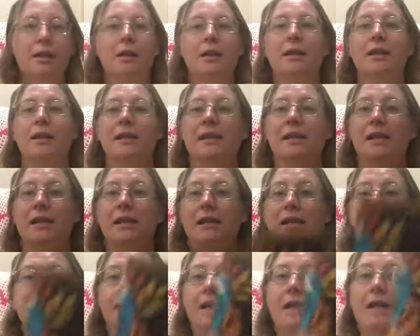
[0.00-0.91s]
This
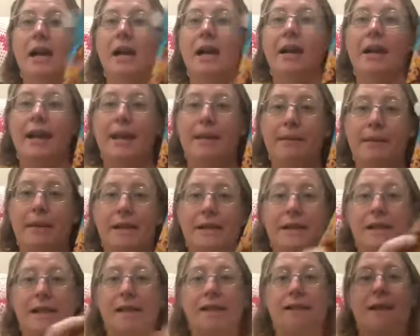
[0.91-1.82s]
is an Emily
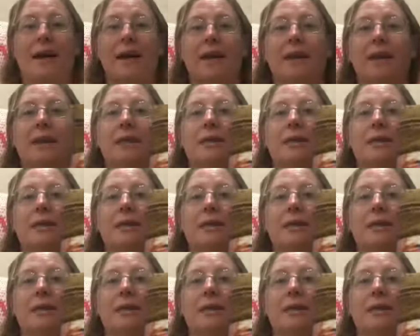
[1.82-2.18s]
C bag.